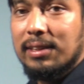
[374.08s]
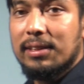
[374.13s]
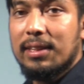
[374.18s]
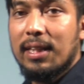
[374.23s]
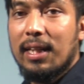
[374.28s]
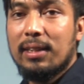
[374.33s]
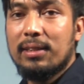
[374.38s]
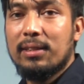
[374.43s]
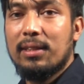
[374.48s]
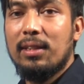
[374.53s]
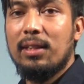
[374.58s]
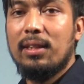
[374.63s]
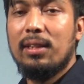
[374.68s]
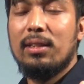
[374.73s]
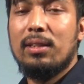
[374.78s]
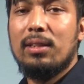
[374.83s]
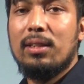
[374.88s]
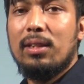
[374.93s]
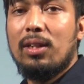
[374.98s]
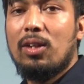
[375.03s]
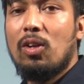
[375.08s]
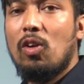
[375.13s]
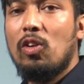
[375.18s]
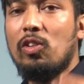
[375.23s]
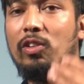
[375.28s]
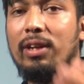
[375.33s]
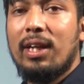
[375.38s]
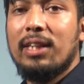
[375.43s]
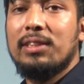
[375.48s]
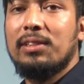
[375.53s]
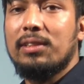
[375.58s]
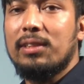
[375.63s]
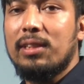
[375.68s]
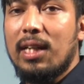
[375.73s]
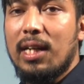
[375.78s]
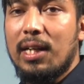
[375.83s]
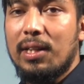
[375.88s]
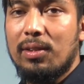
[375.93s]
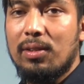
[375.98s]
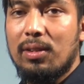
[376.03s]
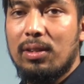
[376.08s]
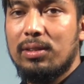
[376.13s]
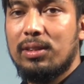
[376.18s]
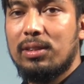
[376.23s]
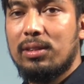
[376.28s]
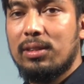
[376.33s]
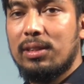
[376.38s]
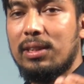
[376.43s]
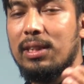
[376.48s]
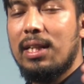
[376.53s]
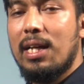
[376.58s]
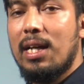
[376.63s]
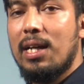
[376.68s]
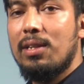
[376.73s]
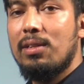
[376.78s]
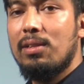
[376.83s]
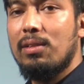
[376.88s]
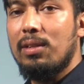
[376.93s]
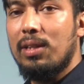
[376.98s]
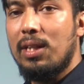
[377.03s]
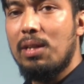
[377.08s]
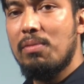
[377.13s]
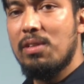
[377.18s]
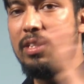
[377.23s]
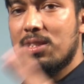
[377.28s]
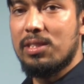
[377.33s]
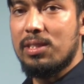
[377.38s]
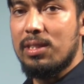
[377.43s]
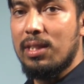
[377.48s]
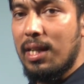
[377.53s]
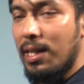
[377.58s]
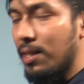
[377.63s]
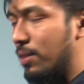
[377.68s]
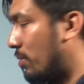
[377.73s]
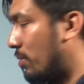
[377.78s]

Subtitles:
take the contrast scenario, a reverse scenario.